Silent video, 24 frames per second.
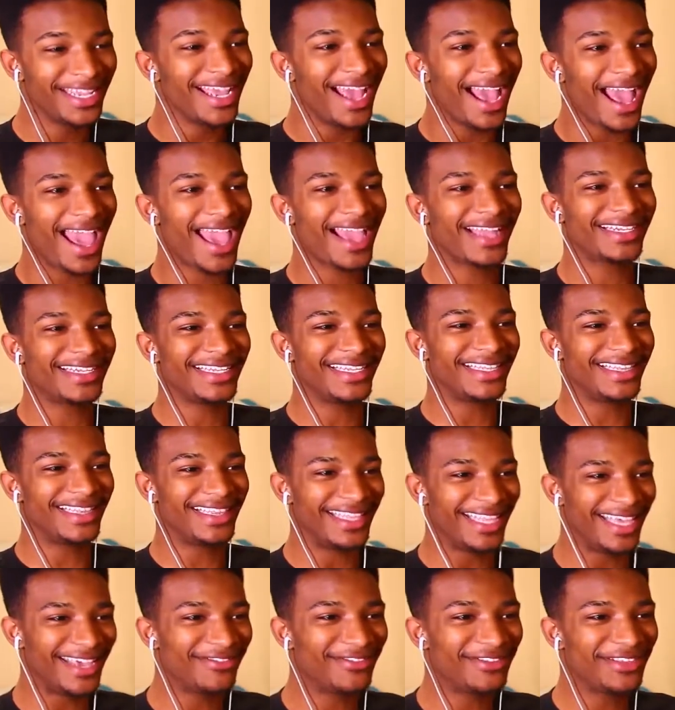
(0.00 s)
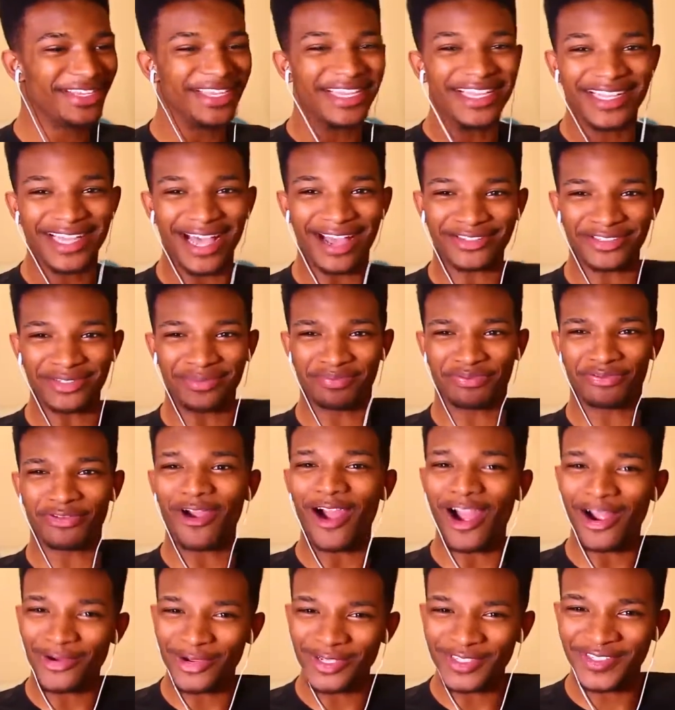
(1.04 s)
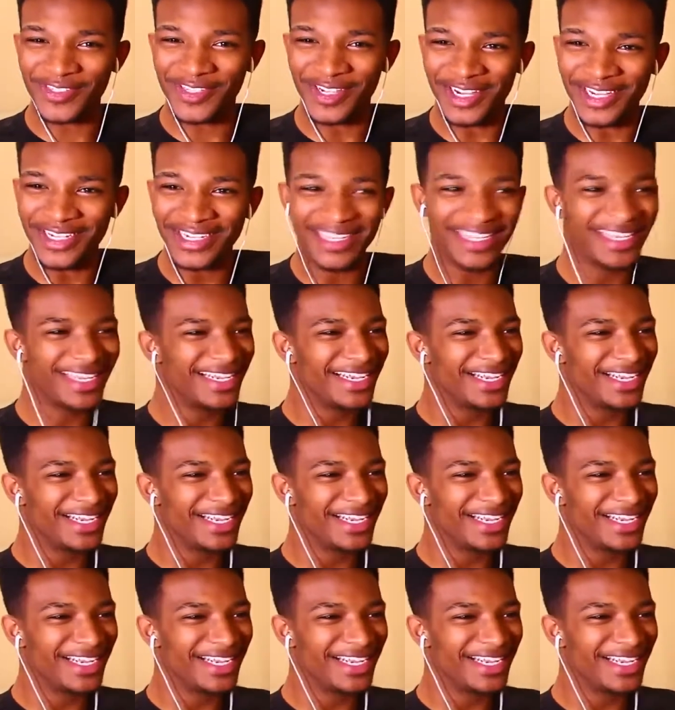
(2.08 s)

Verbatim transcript: I actually lived, got some progress done.